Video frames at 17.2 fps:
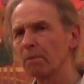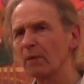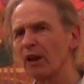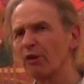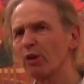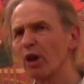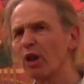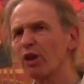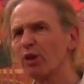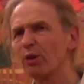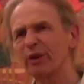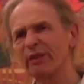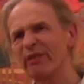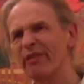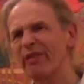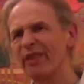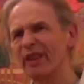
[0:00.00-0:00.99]
I'd rather not
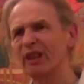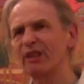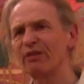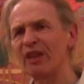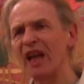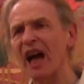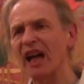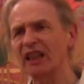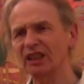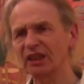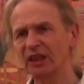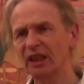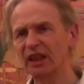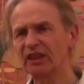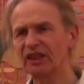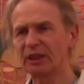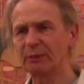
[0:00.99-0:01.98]
even think of that.
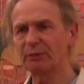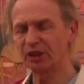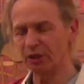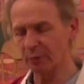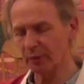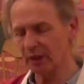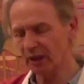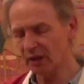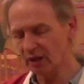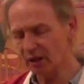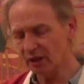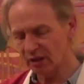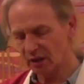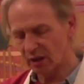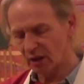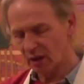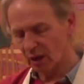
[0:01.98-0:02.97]
It seems to me
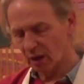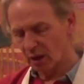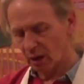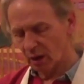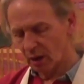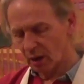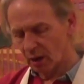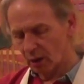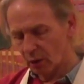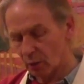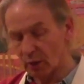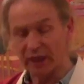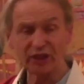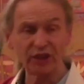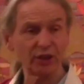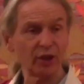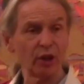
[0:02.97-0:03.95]
that, well,
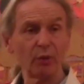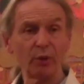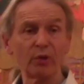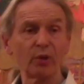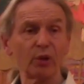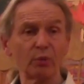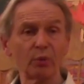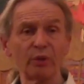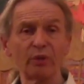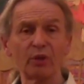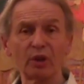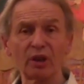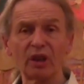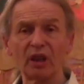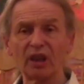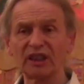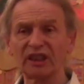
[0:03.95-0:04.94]
as you know, we've got
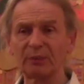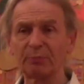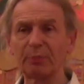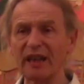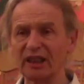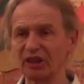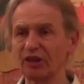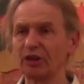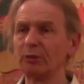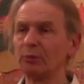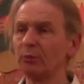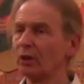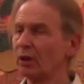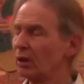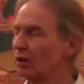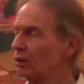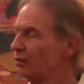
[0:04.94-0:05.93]
a spectrum
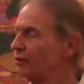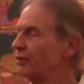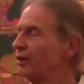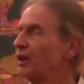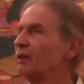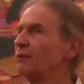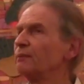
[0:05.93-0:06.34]
of,